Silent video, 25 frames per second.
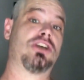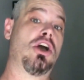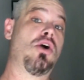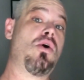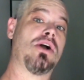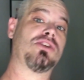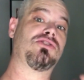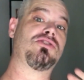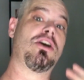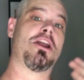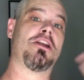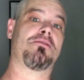
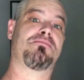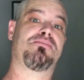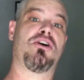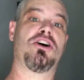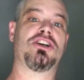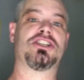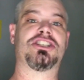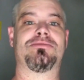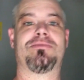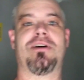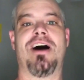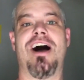has been
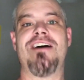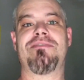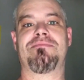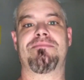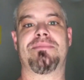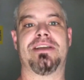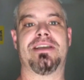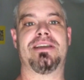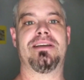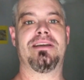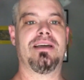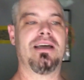taking drugs the
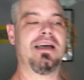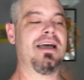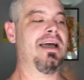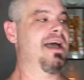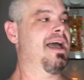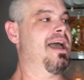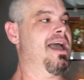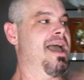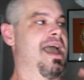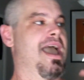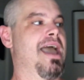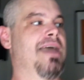whole
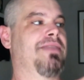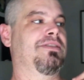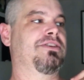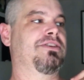time.